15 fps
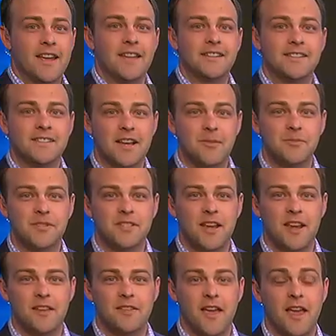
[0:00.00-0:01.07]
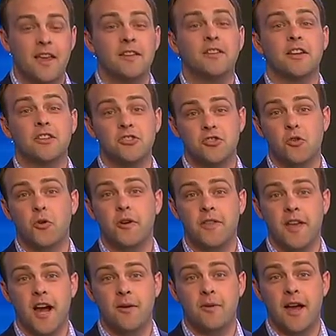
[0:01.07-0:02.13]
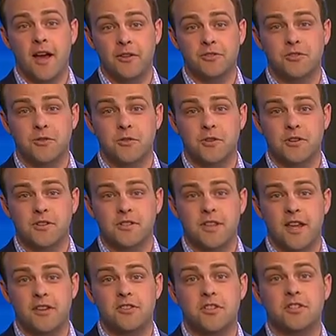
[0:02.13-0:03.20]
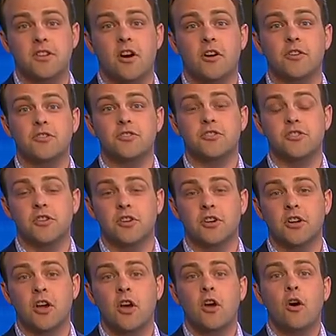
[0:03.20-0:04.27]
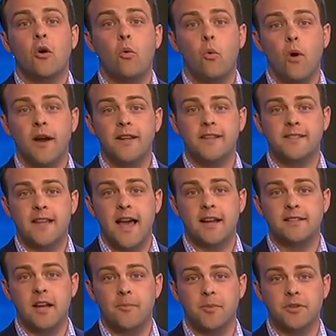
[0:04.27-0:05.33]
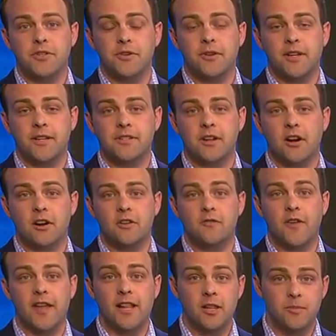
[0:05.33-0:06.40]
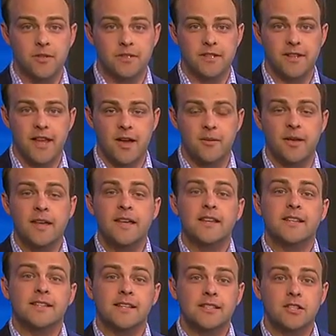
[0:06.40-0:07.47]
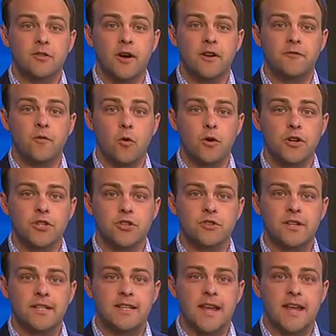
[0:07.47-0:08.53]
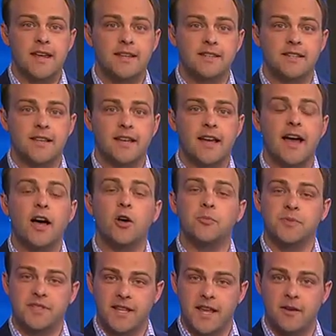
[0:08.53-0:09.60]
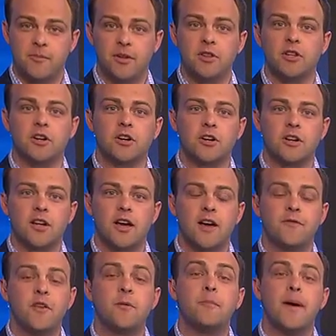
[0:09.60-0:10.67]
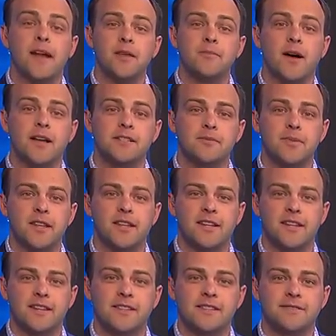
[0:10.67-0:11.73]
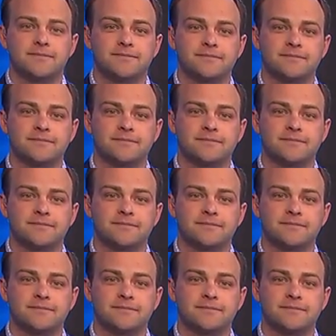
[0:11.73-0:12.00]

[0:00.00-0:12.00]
And some say they enjoy the outdoors. They just aren't sure what exact opportunities are available to them. Sixth grade forestry days helps them learn of the many possibilities.